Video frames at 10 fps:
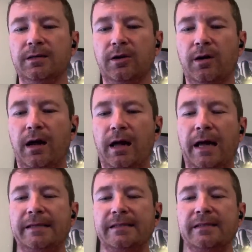know,
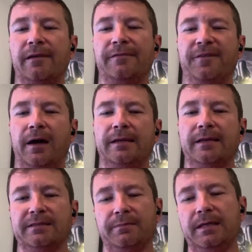I did not fight
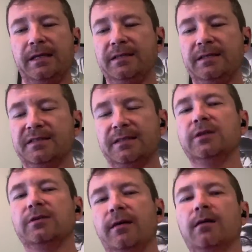as many
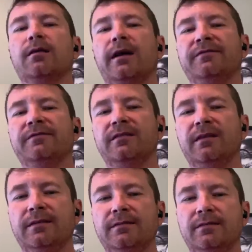dissimilar aircraft in
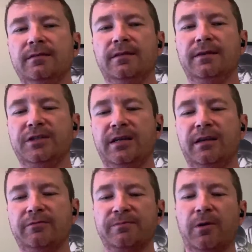that. In that jet,
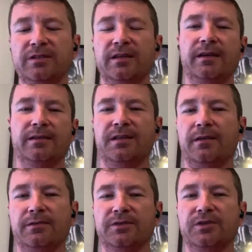I was mostly against
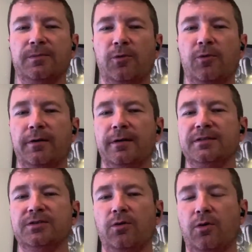other Super
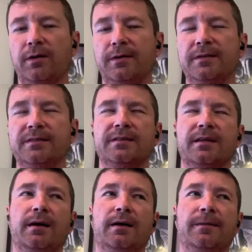Hornets or Hornets.
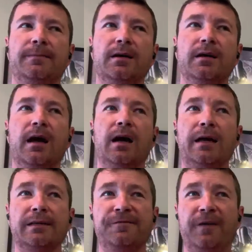
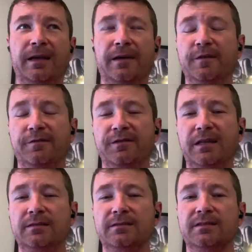I did fight
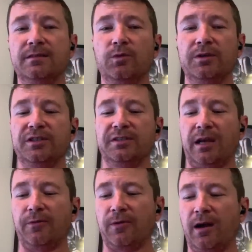F-15s, which
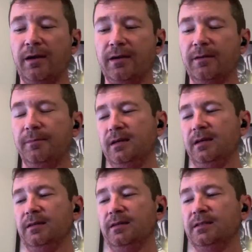is ironic
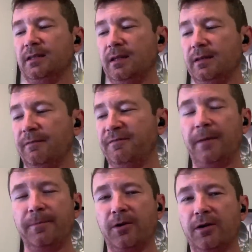because the
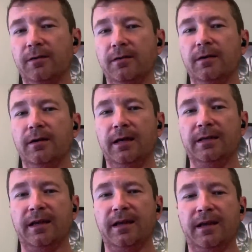Viper,
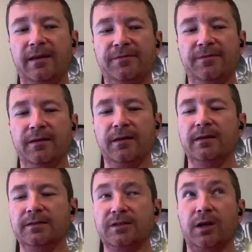it gave...
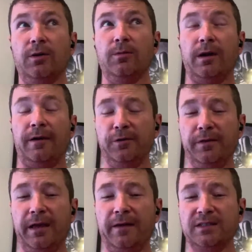So when I
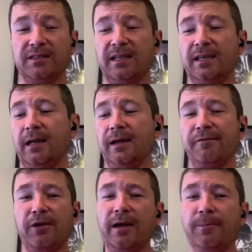flew the F-16, I
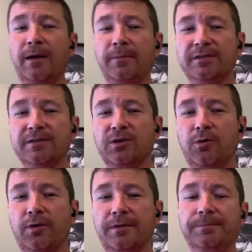never had a problem against a
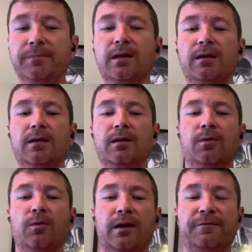Hornet.
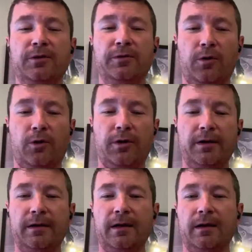When I flew the
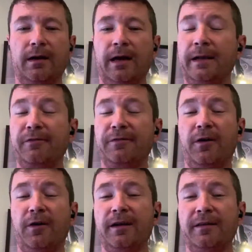Hornet, I never
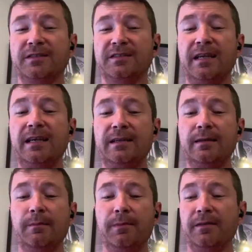fought an
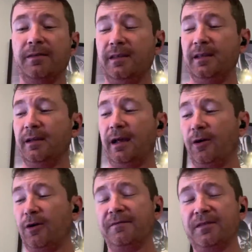F-16, but the
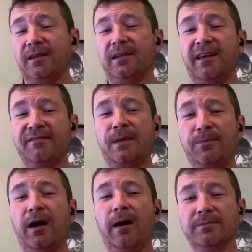aircraft that gave me
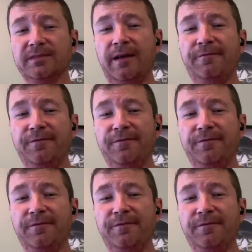problems, the